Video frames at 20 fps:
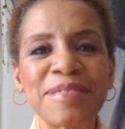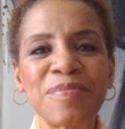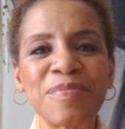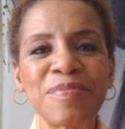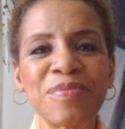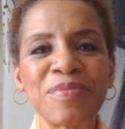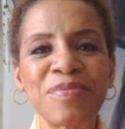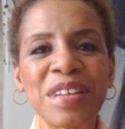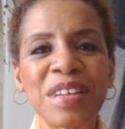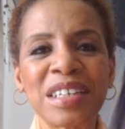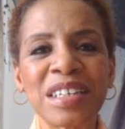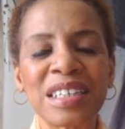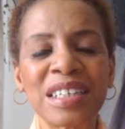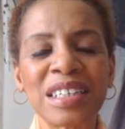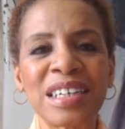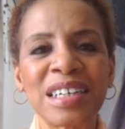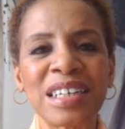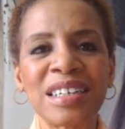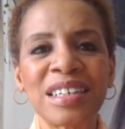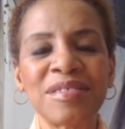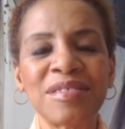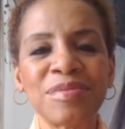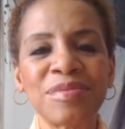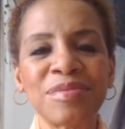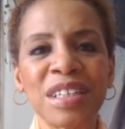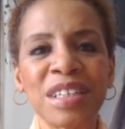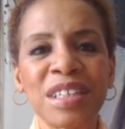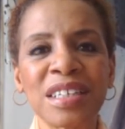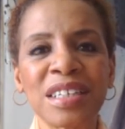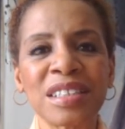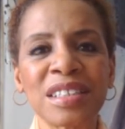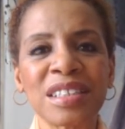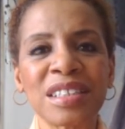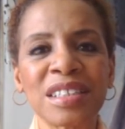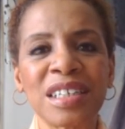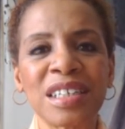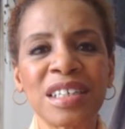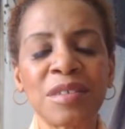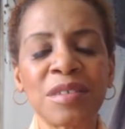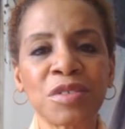um, uh,
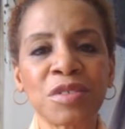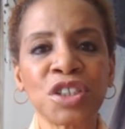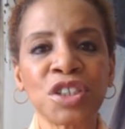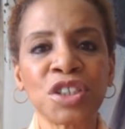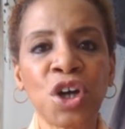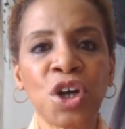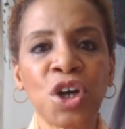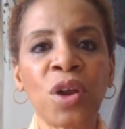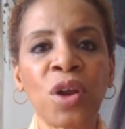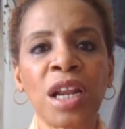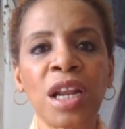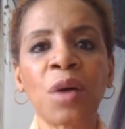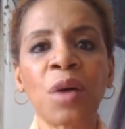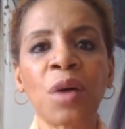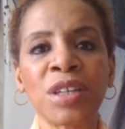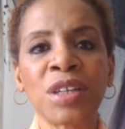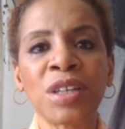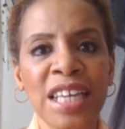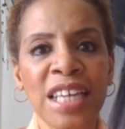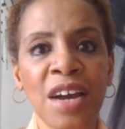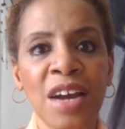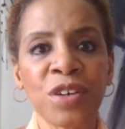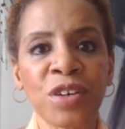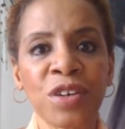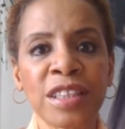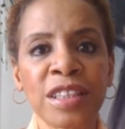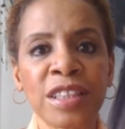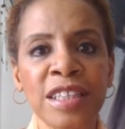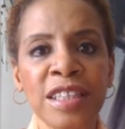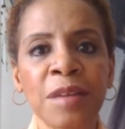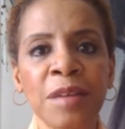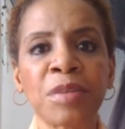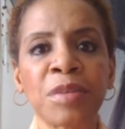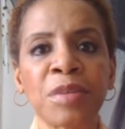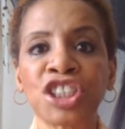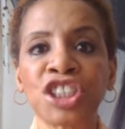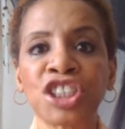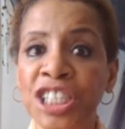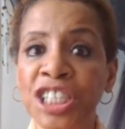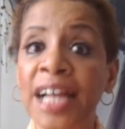uh, go along with
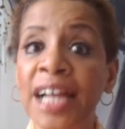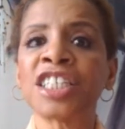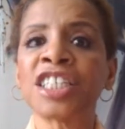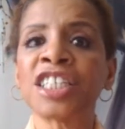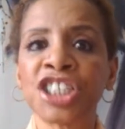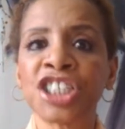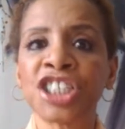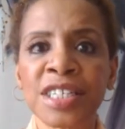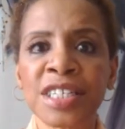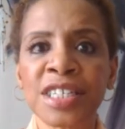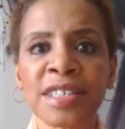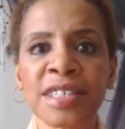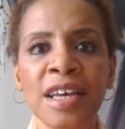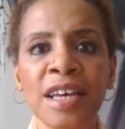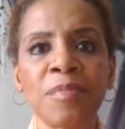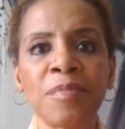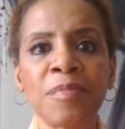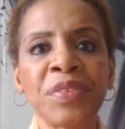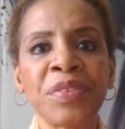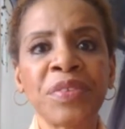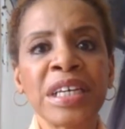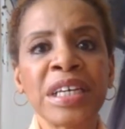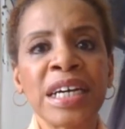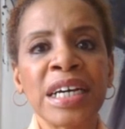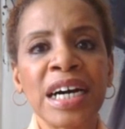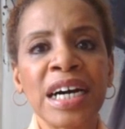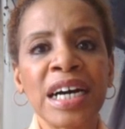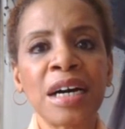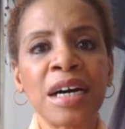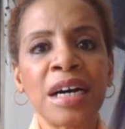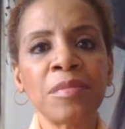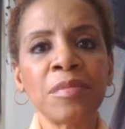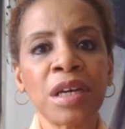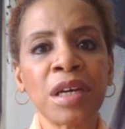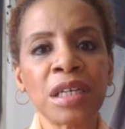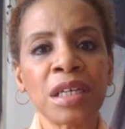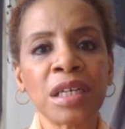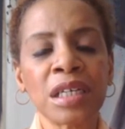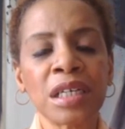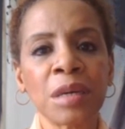everything but challenges him
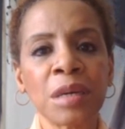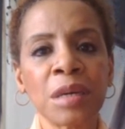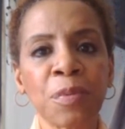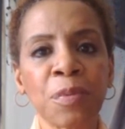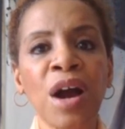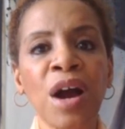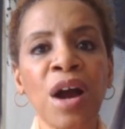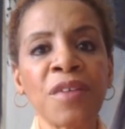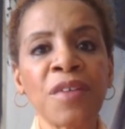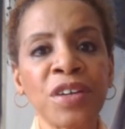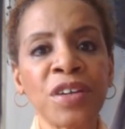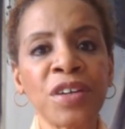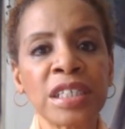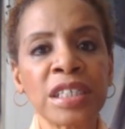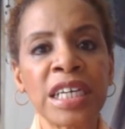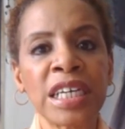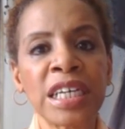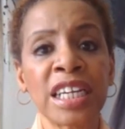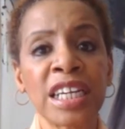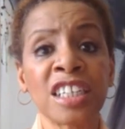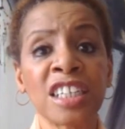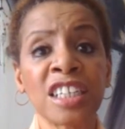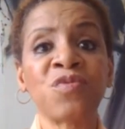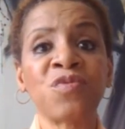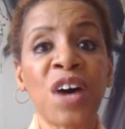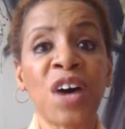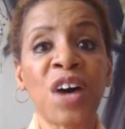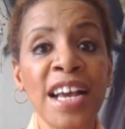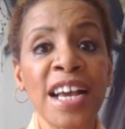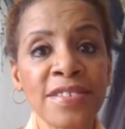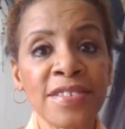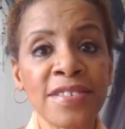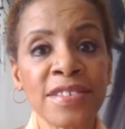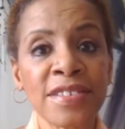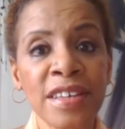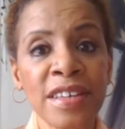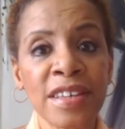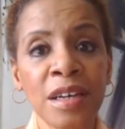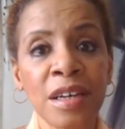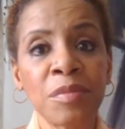um, it, it privately and
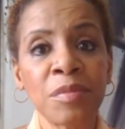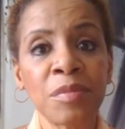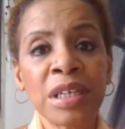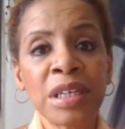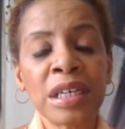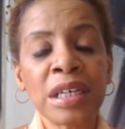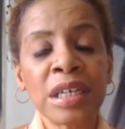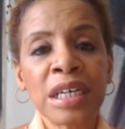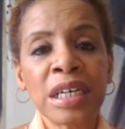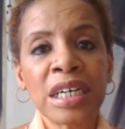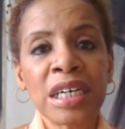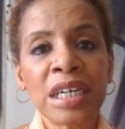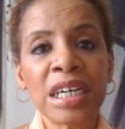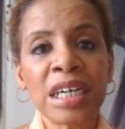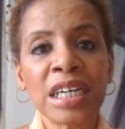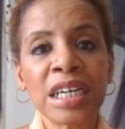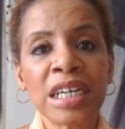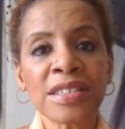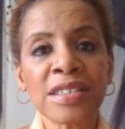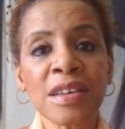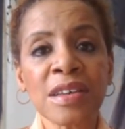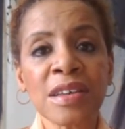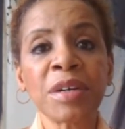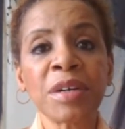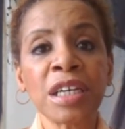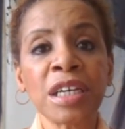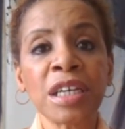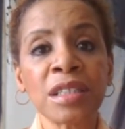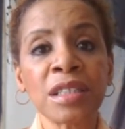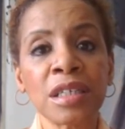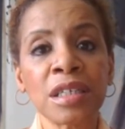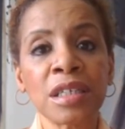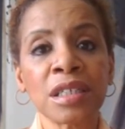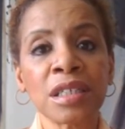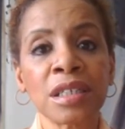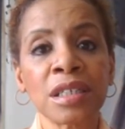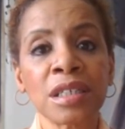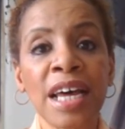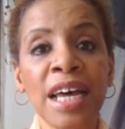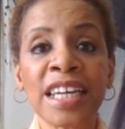advises him. Uh, somebody
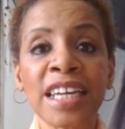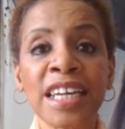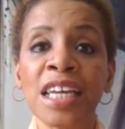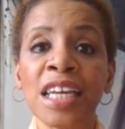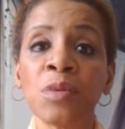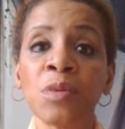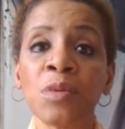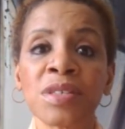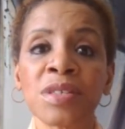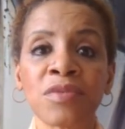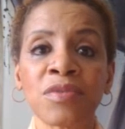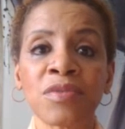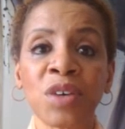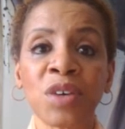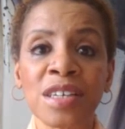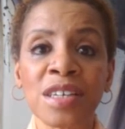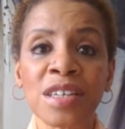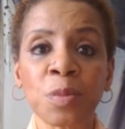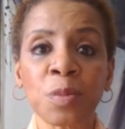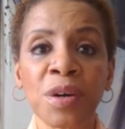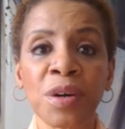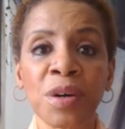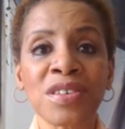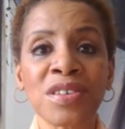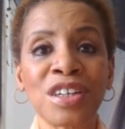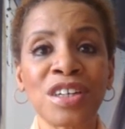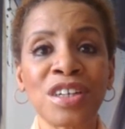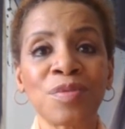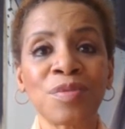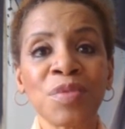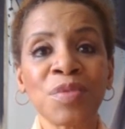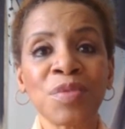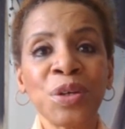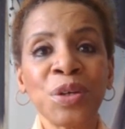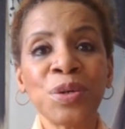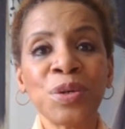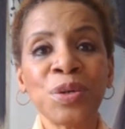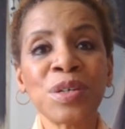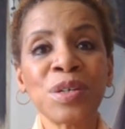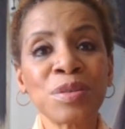like he was a vice president
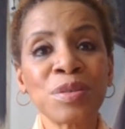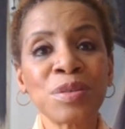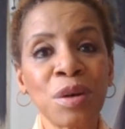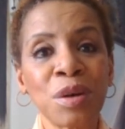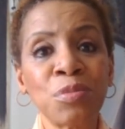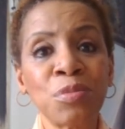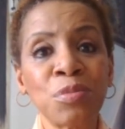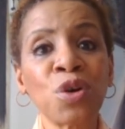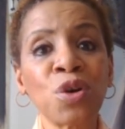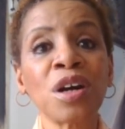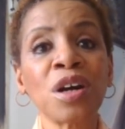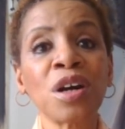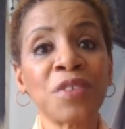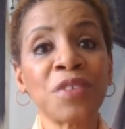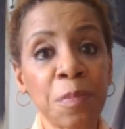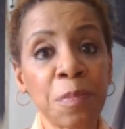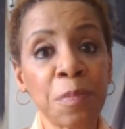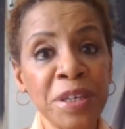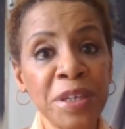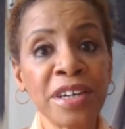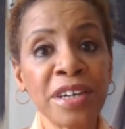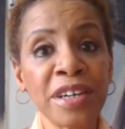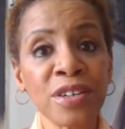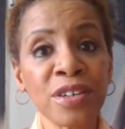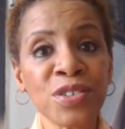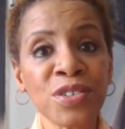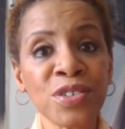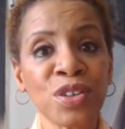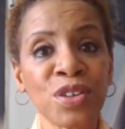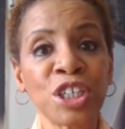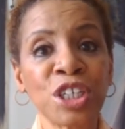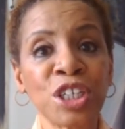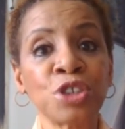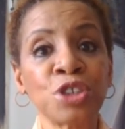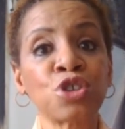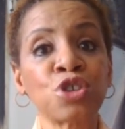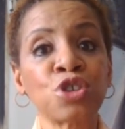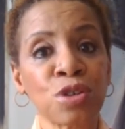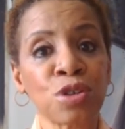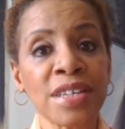who is more of a peer so
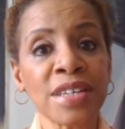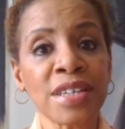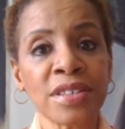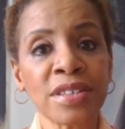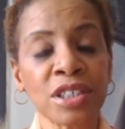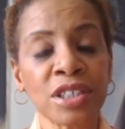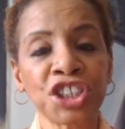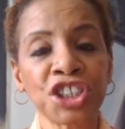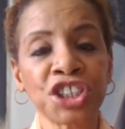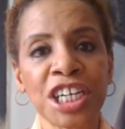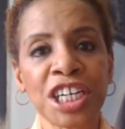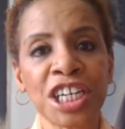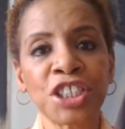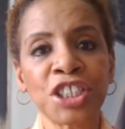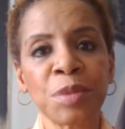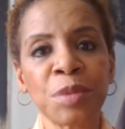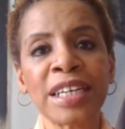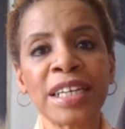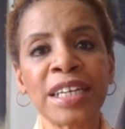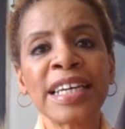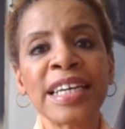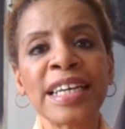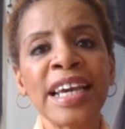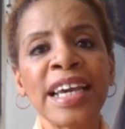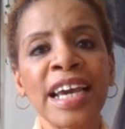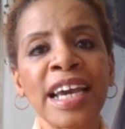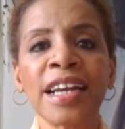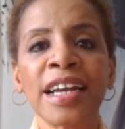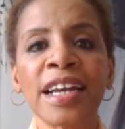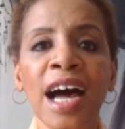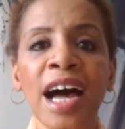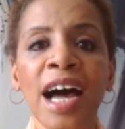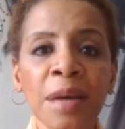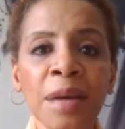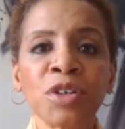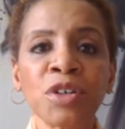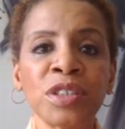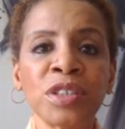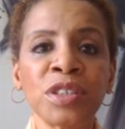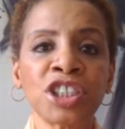that you trust their judgment. And
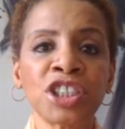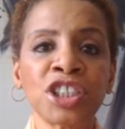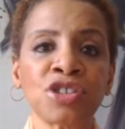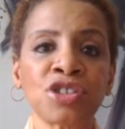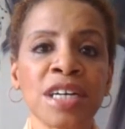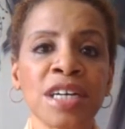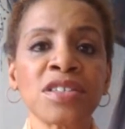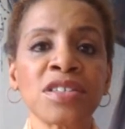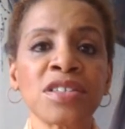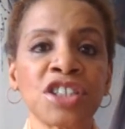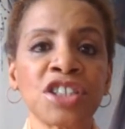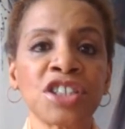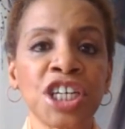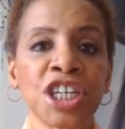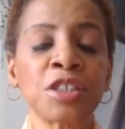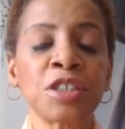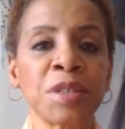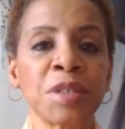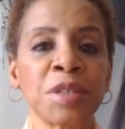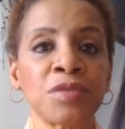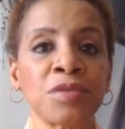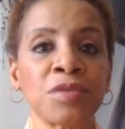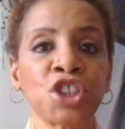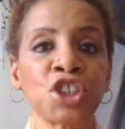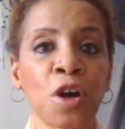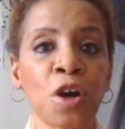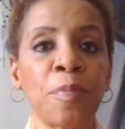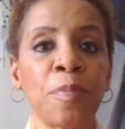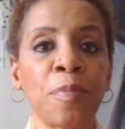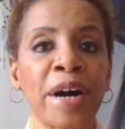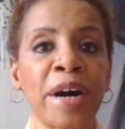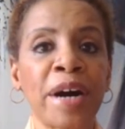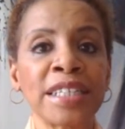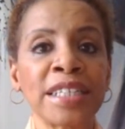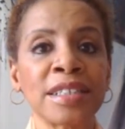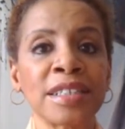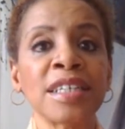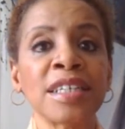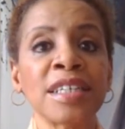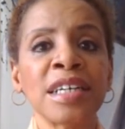I'm going to trust the judgment of Joe
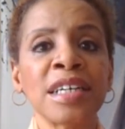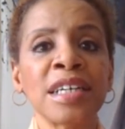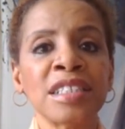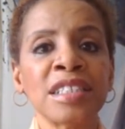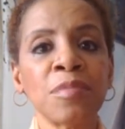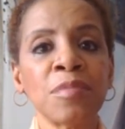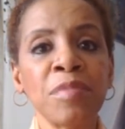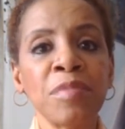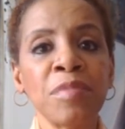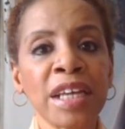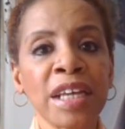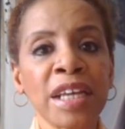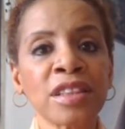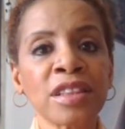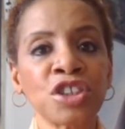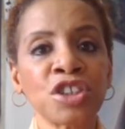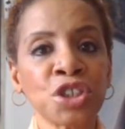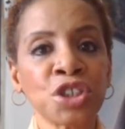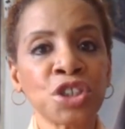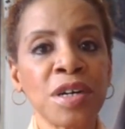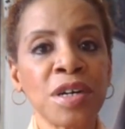Biden to make the